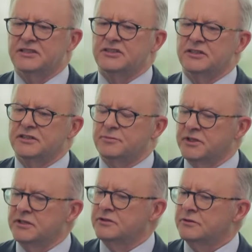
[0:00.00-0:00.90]
to search,
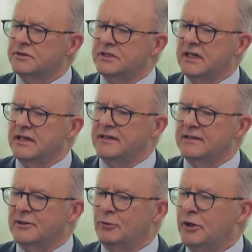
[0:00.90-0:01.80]
but it took
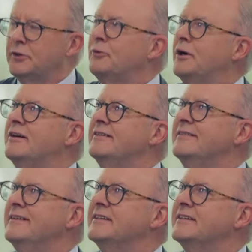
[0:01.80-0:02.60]
quite a while. I